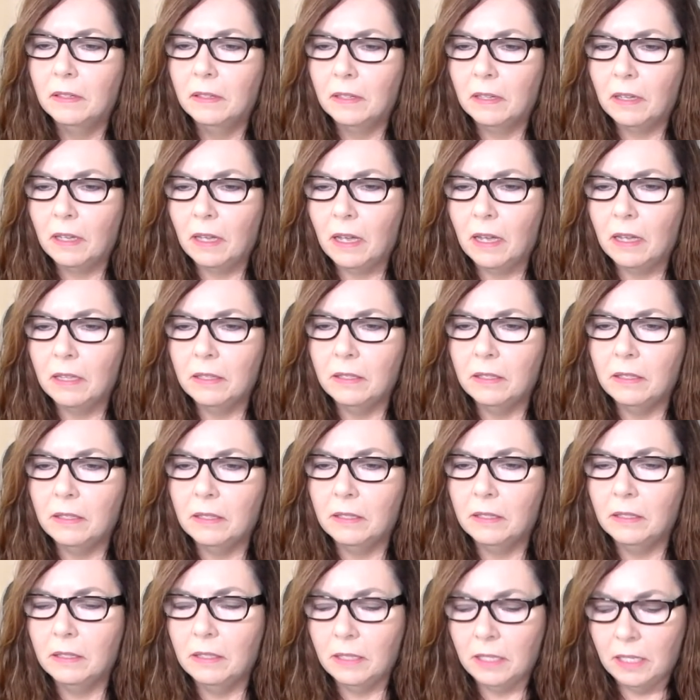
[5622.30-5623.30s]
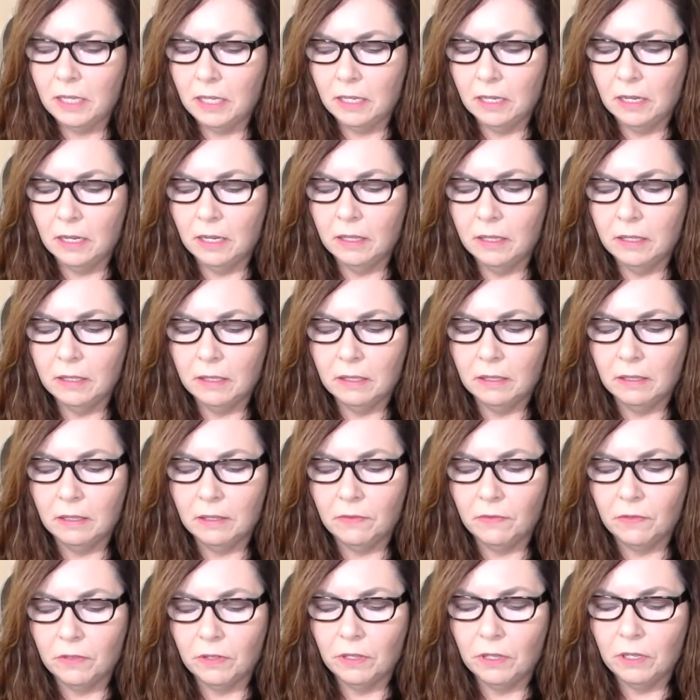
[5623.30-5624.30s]
Constantina, this
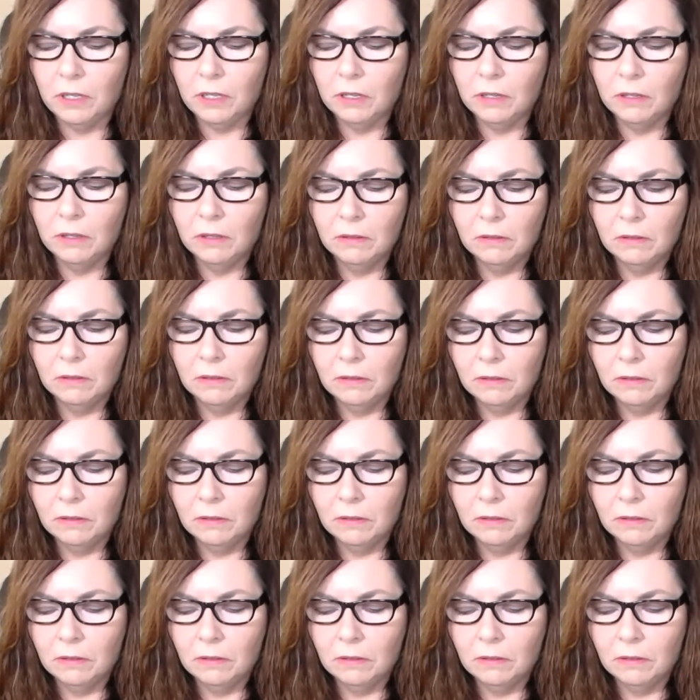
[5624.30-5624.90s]
is for you.